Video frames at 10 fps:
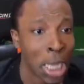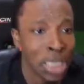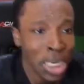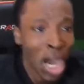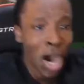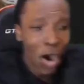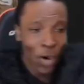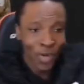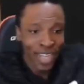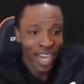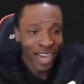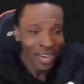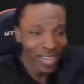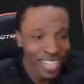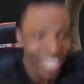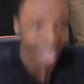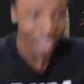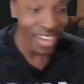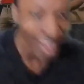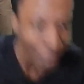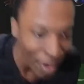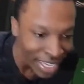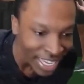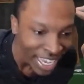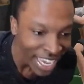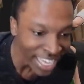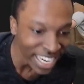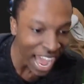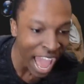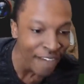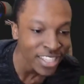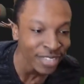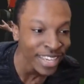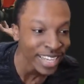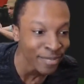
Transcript: No, no, no. Bro, he he did not have his feet in